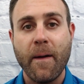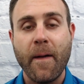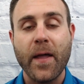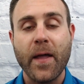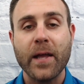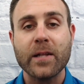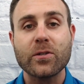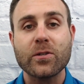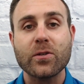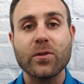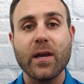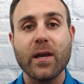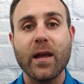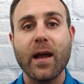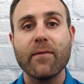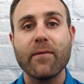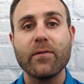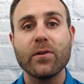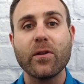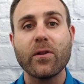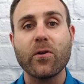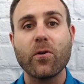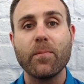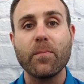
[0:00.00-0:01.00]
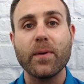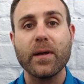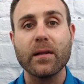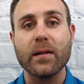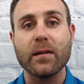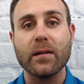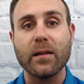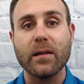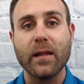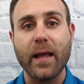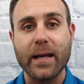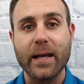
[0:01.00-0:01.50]
And so they have a little bit
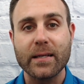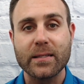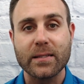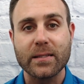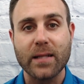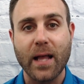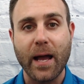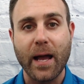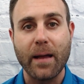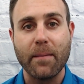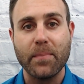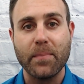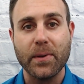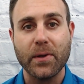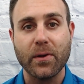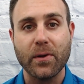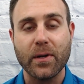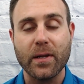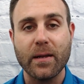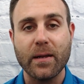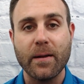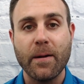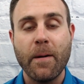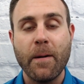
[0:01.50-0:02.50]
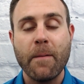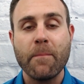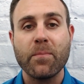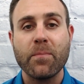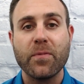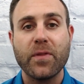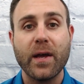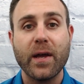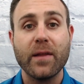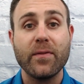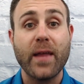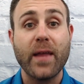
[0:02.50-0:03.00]
less liability
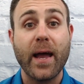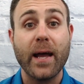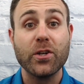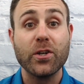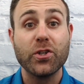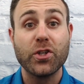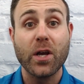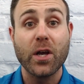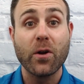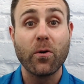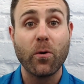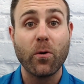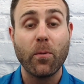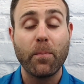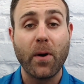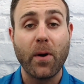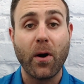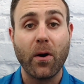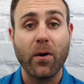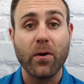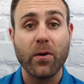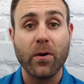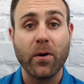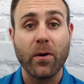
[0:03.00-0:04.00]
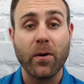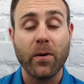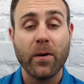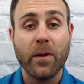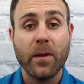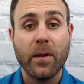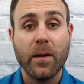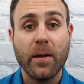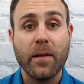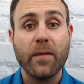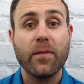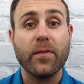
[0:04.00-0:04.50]
than that general partner
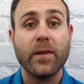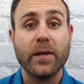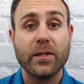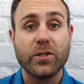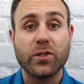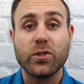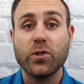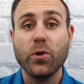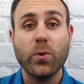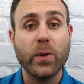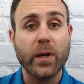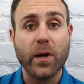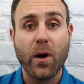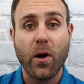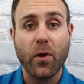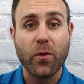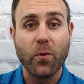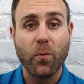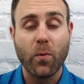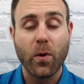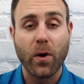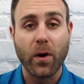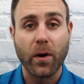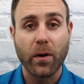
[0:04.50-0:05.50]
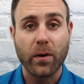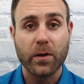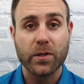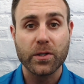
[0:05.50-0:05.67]
that's doing all the work.